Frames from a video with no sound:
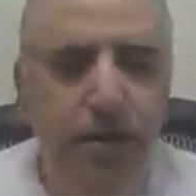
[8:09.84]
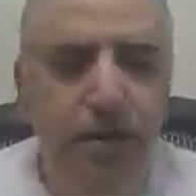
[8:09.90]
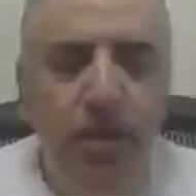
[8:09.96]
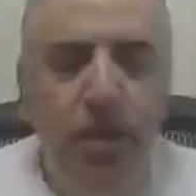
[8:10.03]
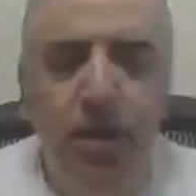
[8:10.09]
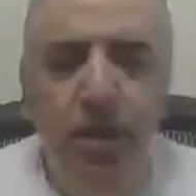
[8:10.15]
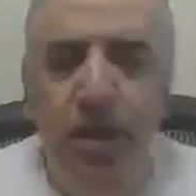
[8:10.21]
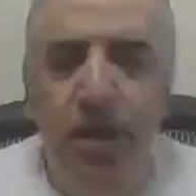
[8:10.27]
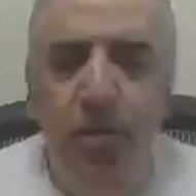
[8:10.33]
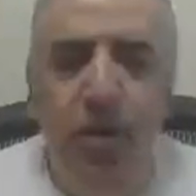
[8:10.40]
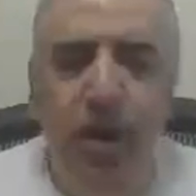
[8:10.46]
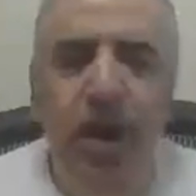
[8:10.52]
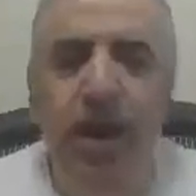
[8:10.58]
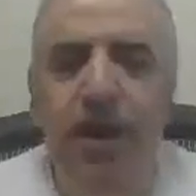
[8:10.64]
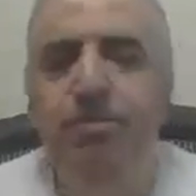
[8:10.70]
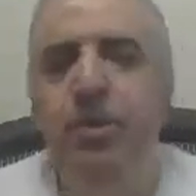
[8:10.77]
What
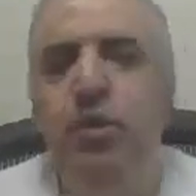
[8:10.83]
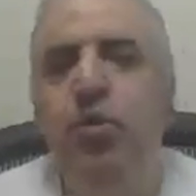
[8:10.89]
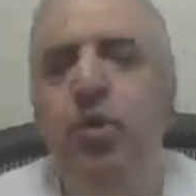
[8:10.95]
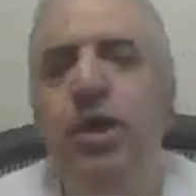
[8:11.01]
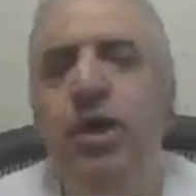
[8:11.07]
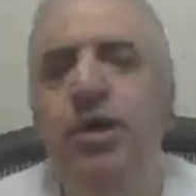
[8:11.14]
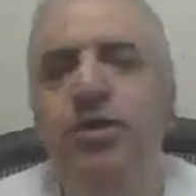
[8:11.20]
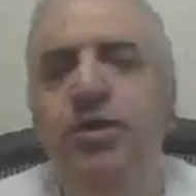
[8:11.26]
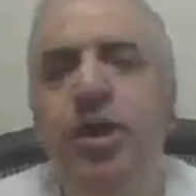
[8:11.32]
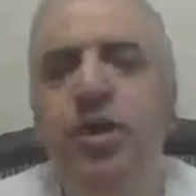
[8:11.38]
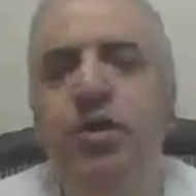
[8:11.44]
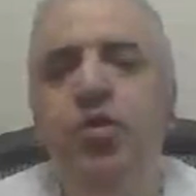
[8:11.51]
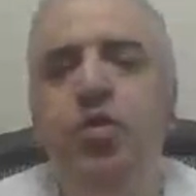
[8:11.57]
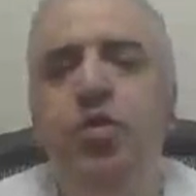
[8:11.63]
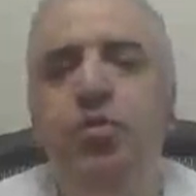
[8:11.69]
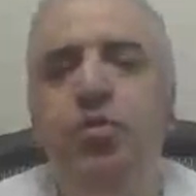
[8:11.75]
happened when I
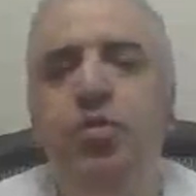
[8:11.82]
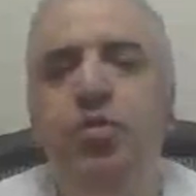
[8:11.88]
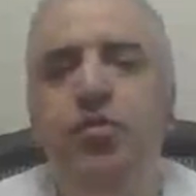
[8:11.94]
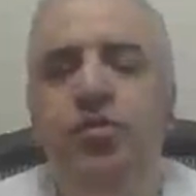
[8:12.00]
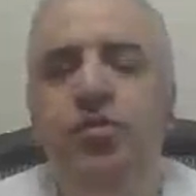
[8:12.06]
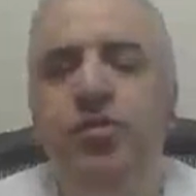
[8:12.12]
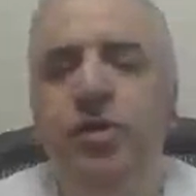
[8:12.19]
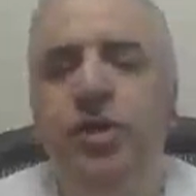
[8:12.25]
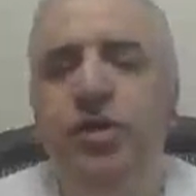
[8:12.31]
tried to move